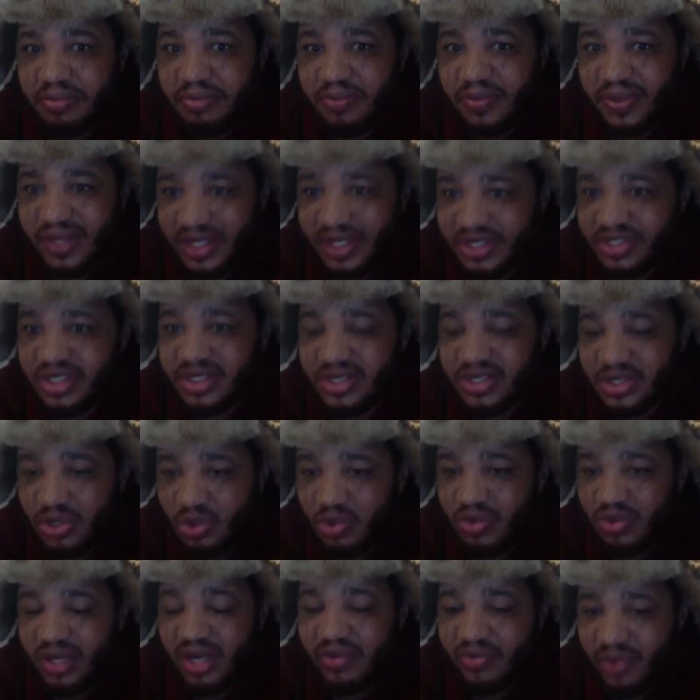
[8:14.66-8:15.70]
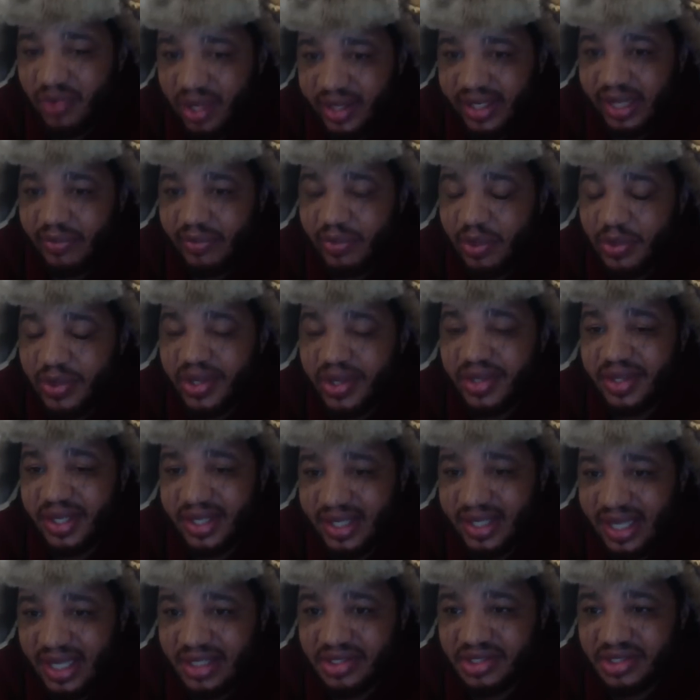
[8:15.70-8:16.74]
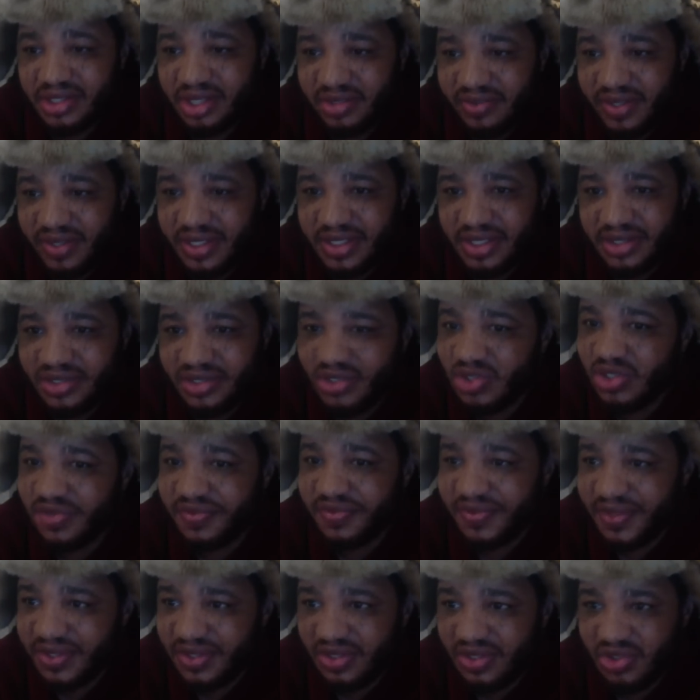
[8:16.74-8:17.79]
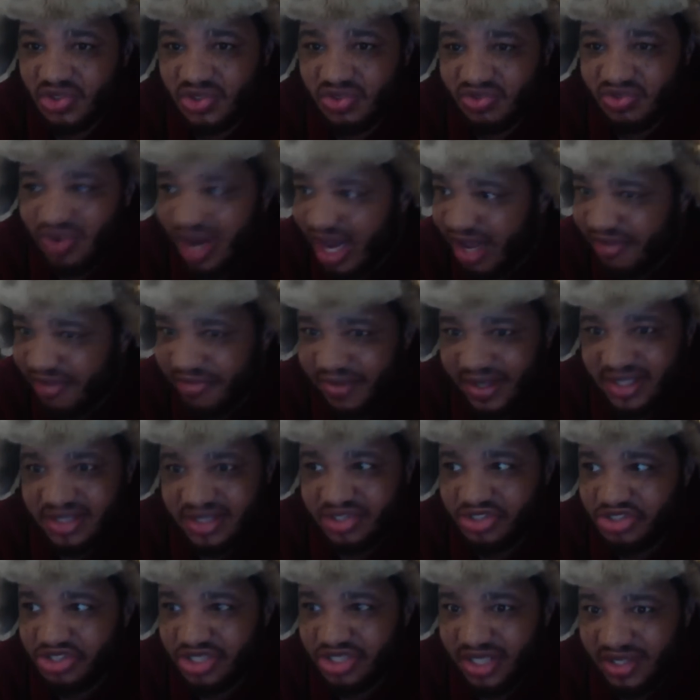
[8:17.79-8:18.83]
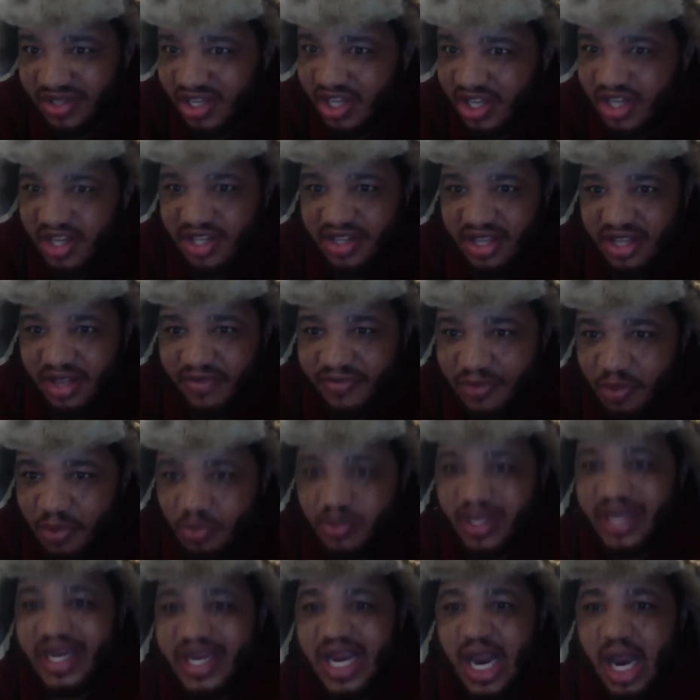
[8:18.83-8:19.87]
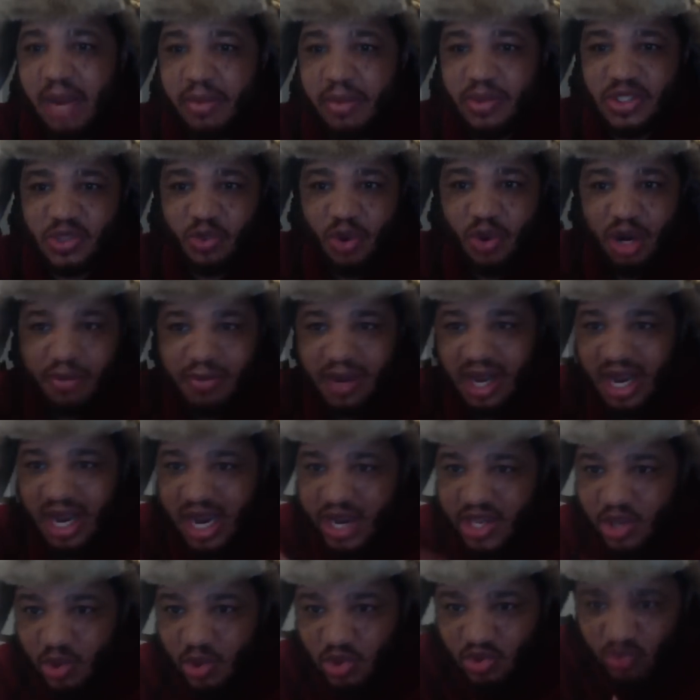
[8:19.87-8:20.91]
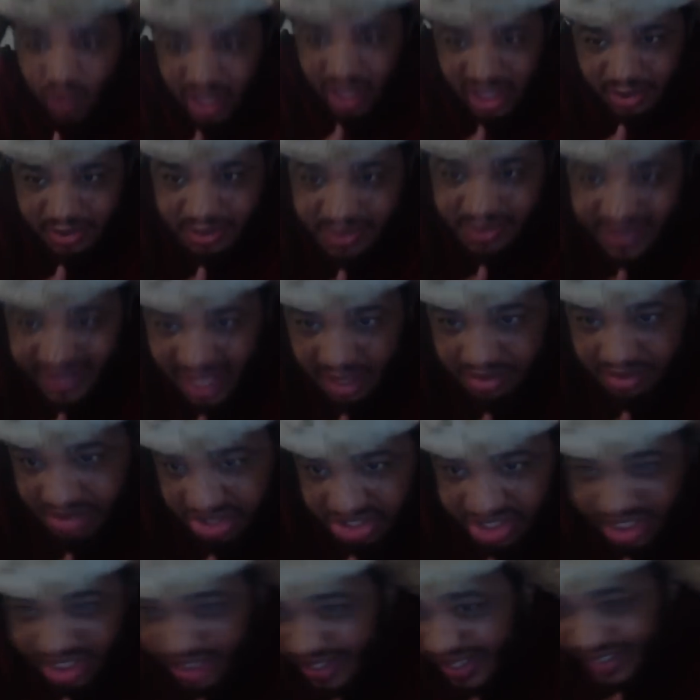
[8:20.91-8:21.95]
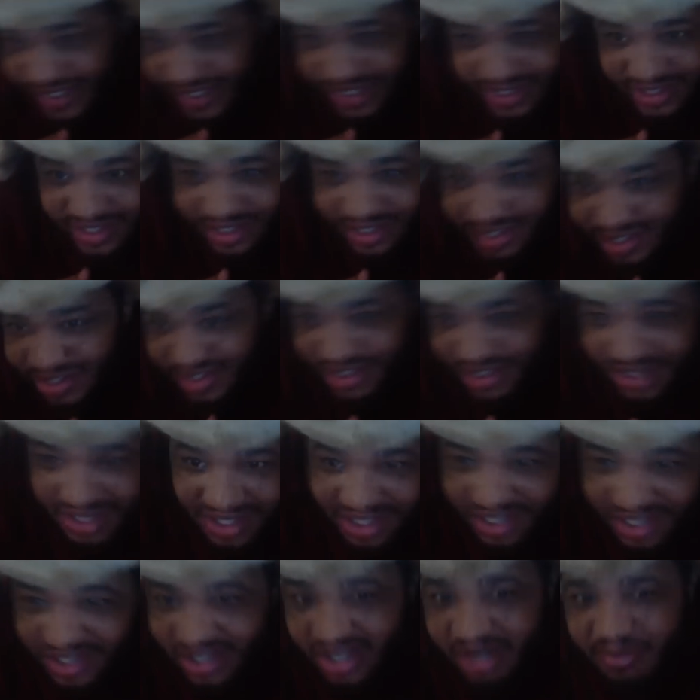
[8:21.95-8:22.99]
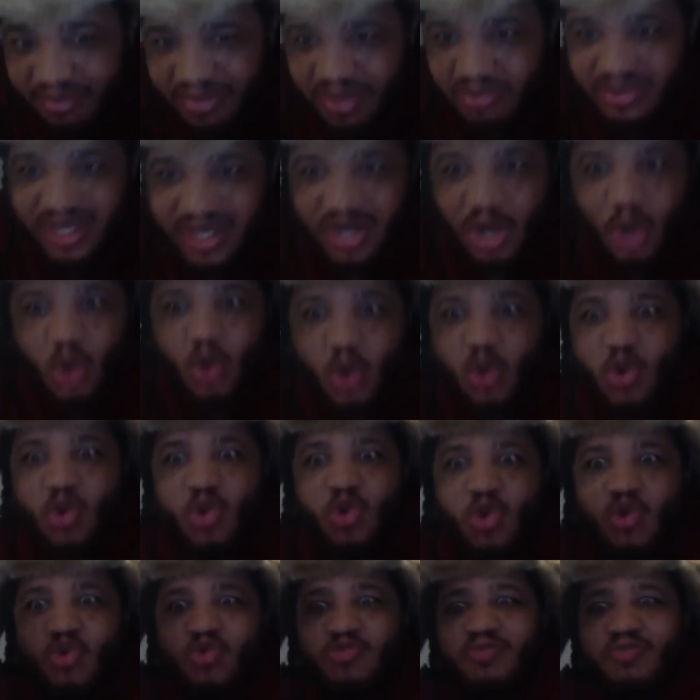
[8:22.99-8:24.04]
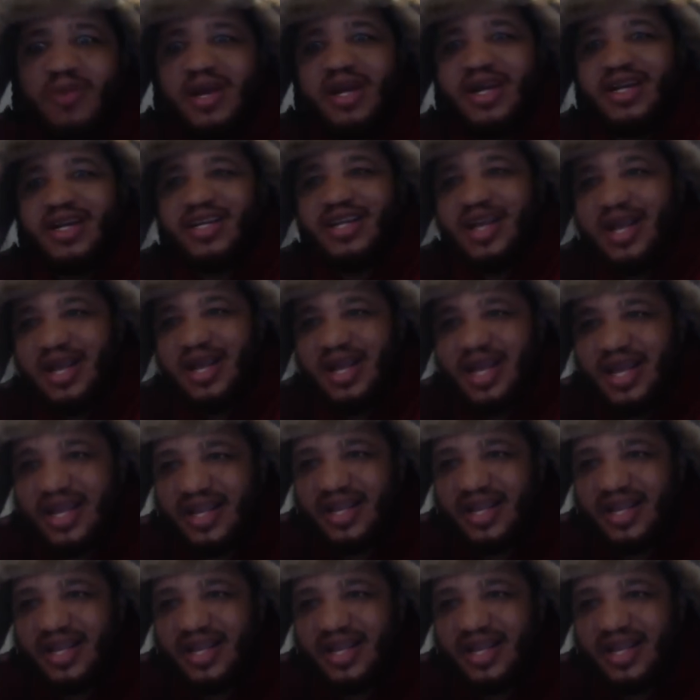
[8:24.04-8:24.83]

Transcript: lets us know that really that we were in the next generation. Those those graphics and shit, that for, that camera swung behind you, was running up the steps and shit like this. You know what I mean? It was like, oh my god.